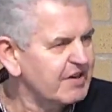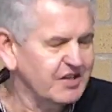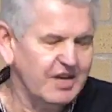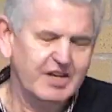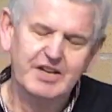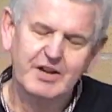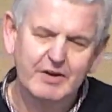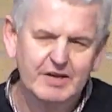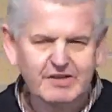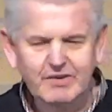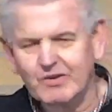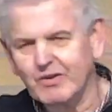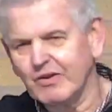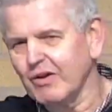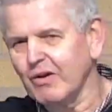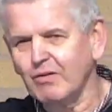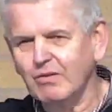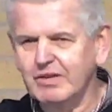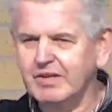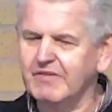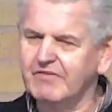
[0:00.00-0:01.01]
I know I don't look
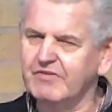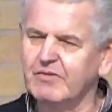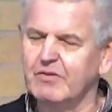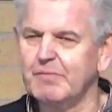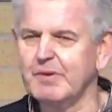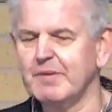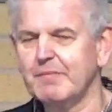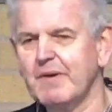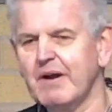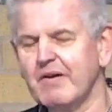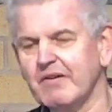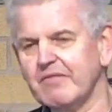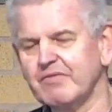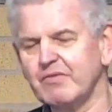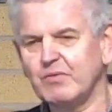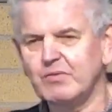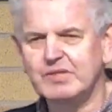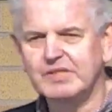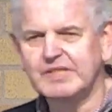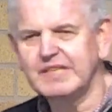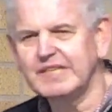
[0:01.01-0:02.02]
old enough to have been married
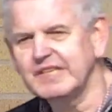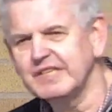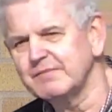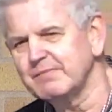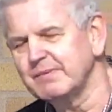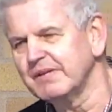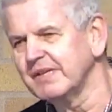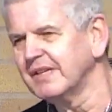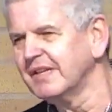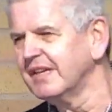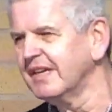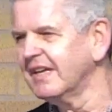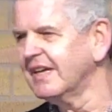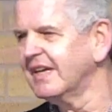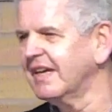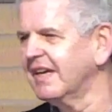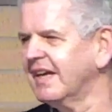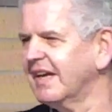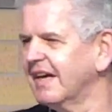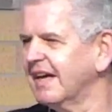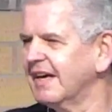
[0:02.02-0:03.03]
40 years, but,
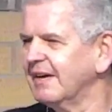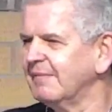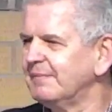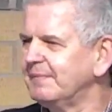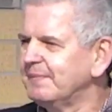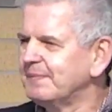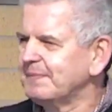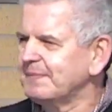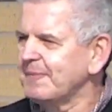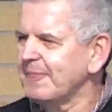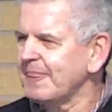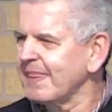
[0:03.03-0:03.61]
um,